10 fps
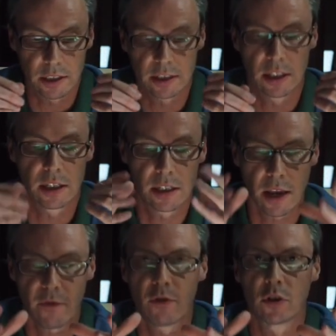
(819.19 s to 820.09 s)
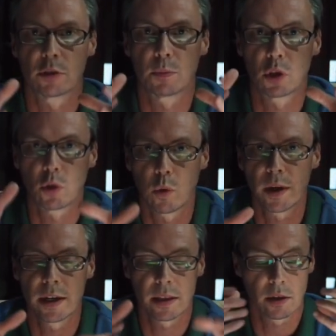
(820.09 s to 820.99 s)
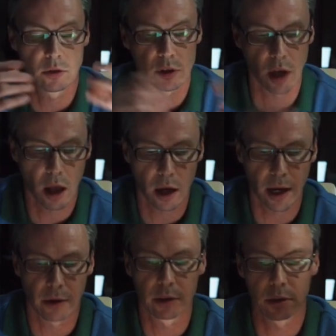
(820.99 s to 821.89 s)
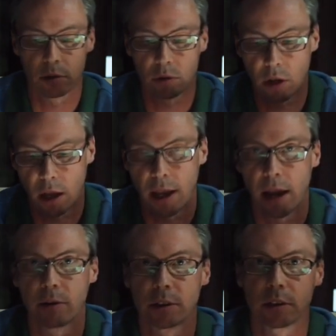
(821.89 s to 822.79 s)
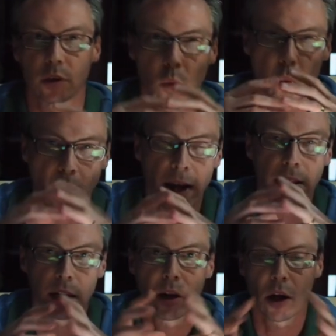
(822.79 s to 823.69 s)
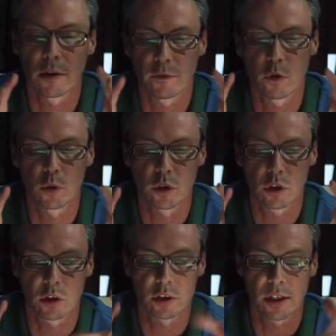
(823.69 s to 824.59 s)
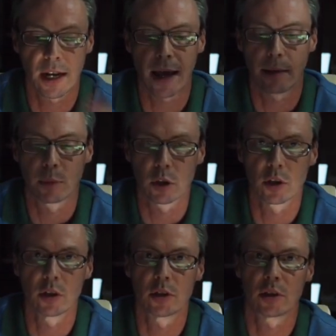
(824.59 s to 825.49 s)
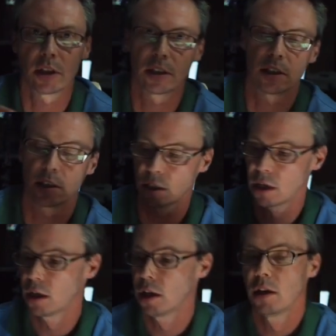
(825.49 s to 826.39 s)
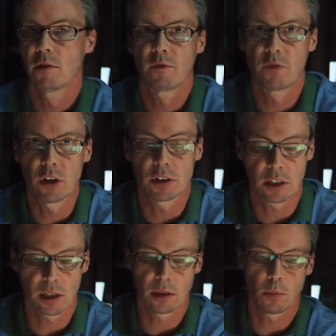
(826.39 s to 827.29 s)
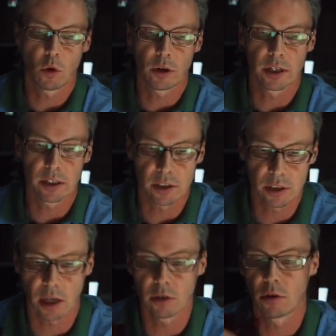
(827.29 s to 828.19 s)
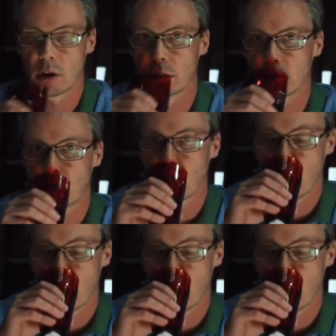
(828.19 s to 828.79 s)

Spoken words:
It's the difference between those dark areas and those light areas. It's the way the light falls across the land, because this is first thing in the morning, it's sunrise.